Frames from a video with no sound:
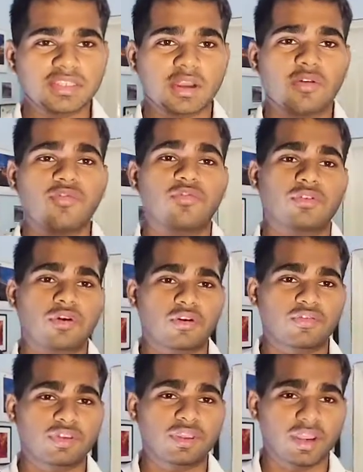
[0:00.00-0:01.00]
of
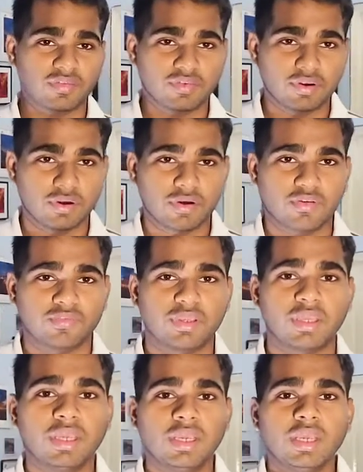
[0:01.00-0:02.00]
photography and videography.